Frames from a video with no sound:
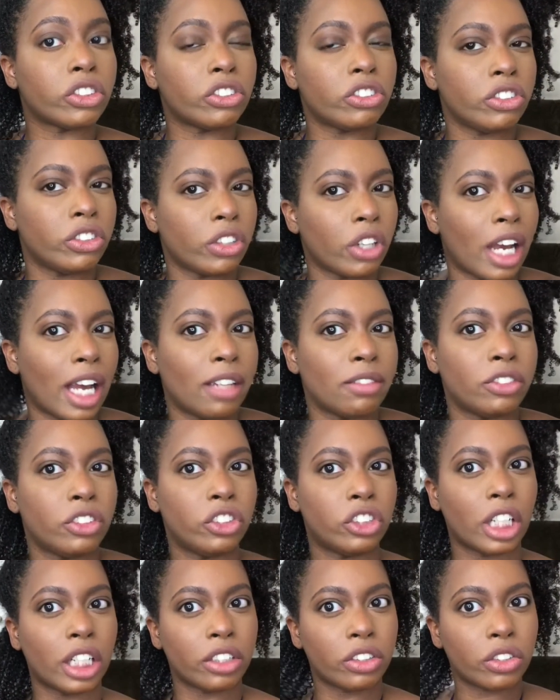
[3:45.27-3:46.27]
You know, I have
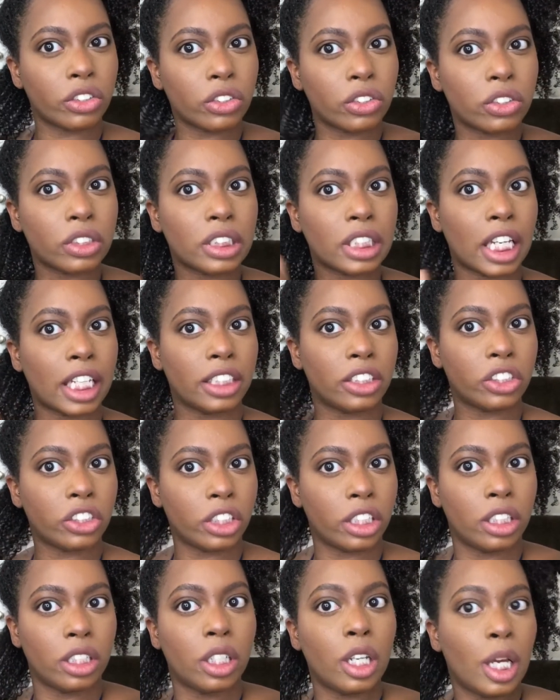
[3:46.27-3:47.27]
gentle
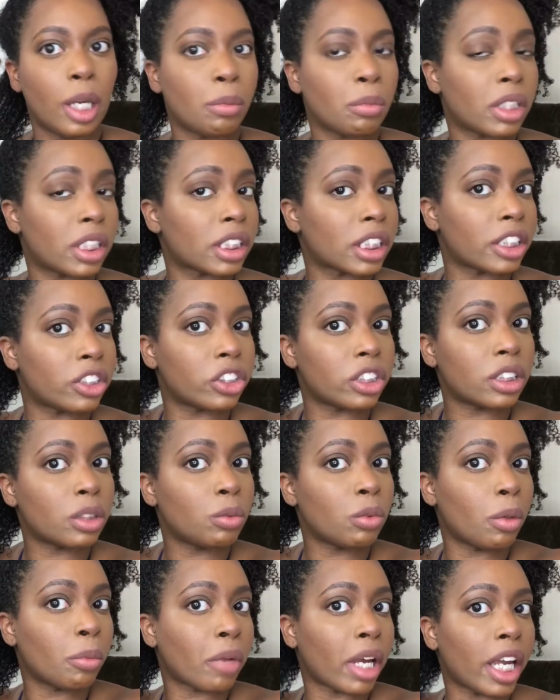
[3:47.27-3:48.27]
tension because I just
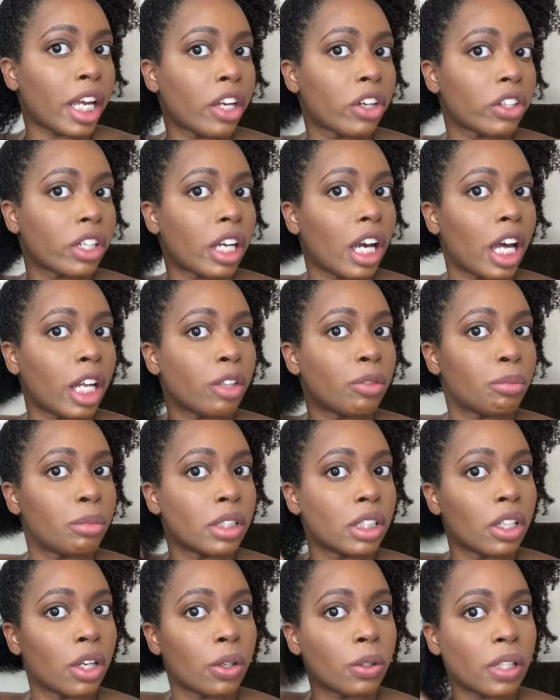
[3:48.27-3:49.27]
want my hair to kind of
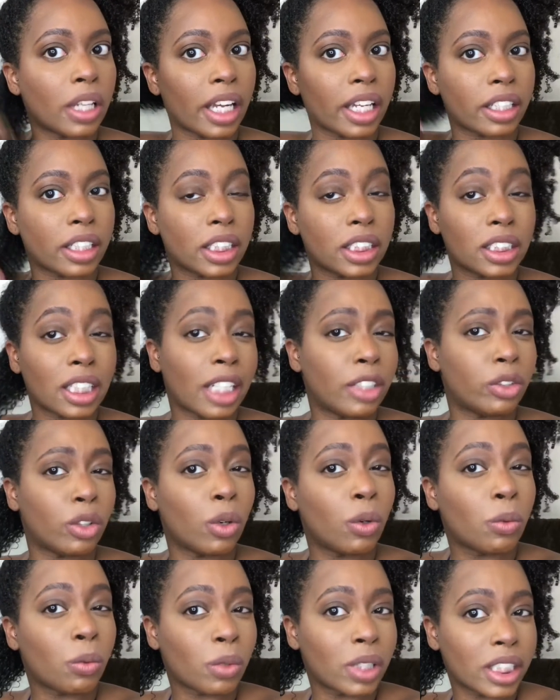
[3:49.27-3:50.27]
blow like this. I
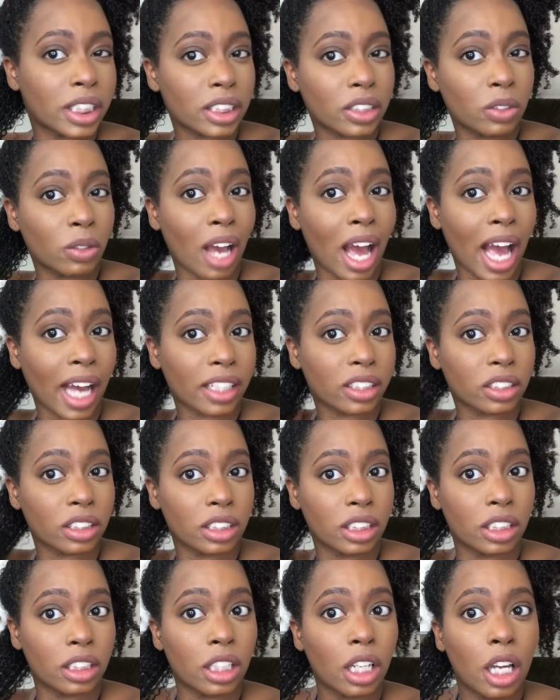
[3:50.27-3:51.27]
don't want it to
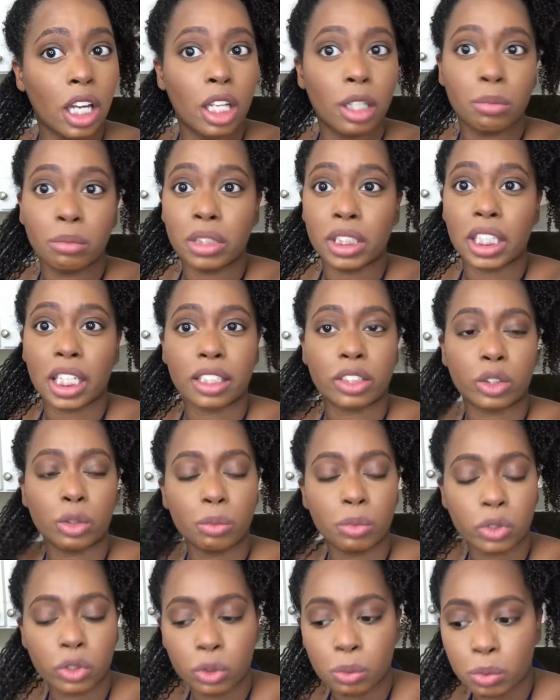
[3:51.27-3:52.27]
actually be like
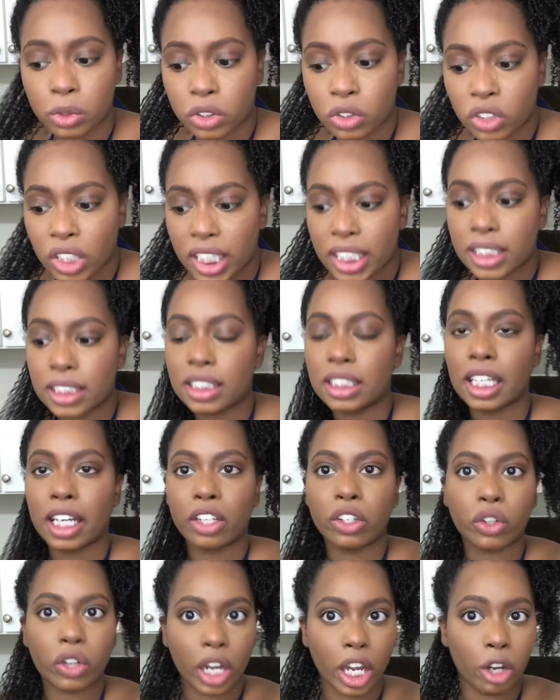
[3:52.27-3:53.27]
super straight, because then
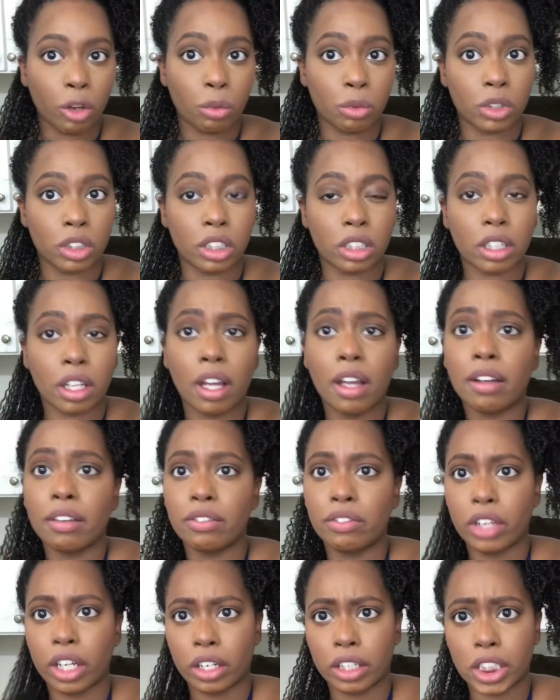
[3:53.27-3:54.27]
your hair will look
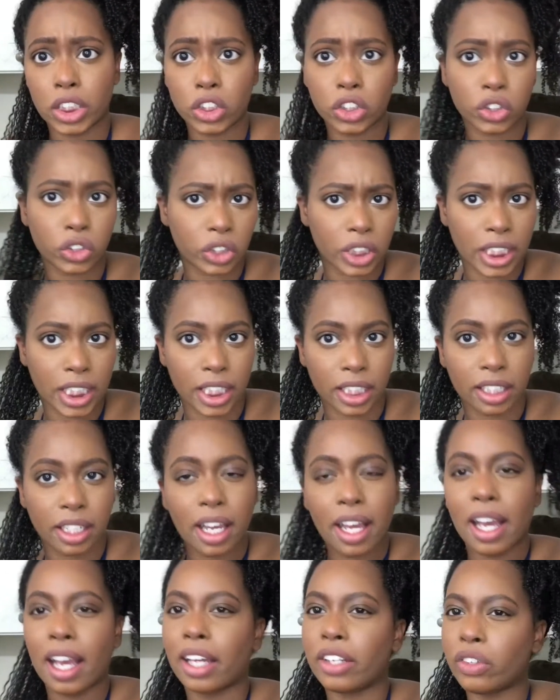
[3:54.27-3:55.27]
very stringy
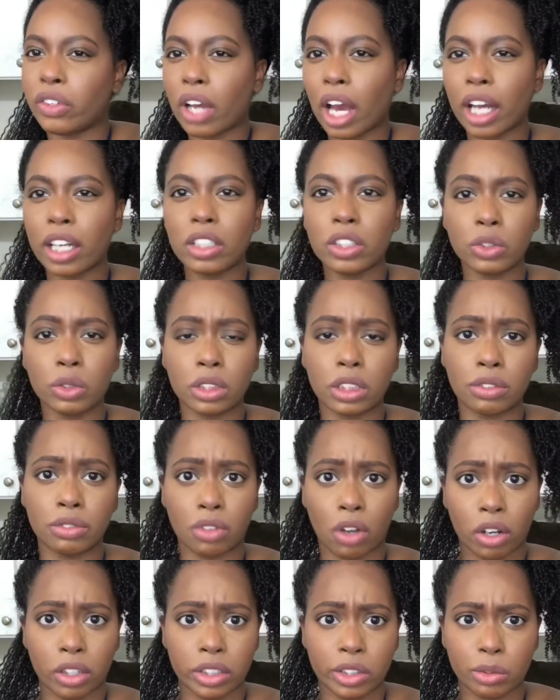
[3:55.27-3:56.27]
and you kind of lose the
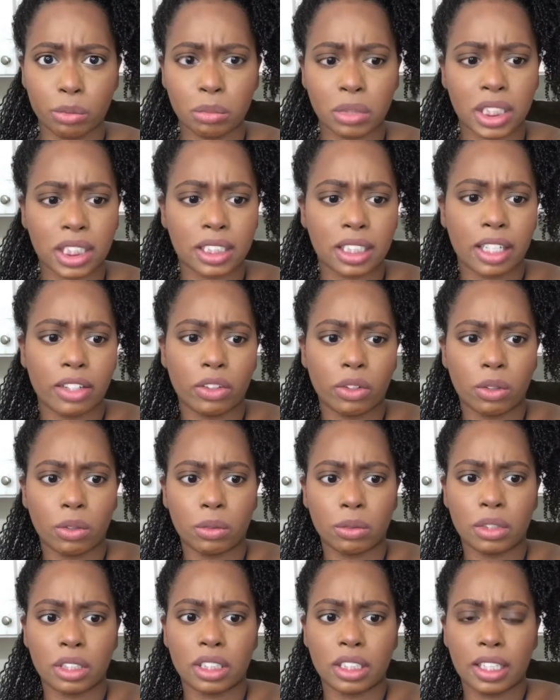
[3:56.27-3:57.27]
volume, because I
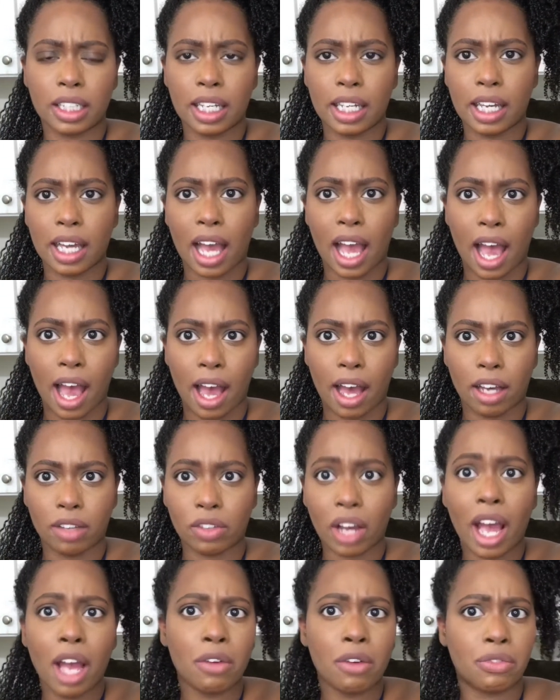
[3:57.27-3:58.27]

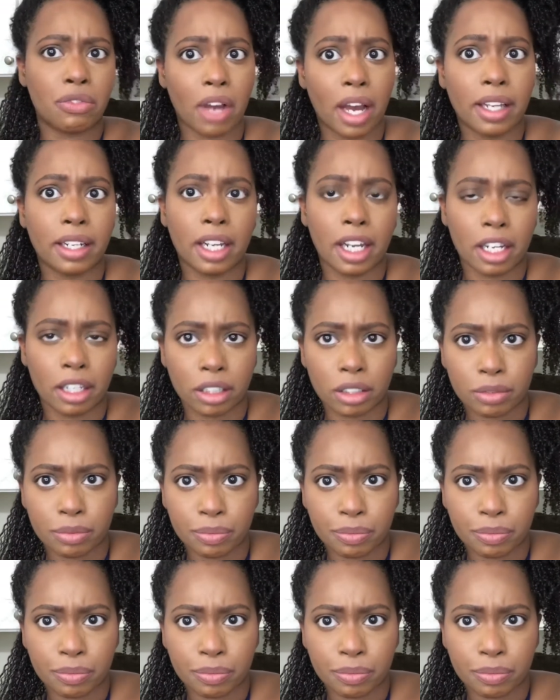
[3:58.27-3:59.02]
have fine hair.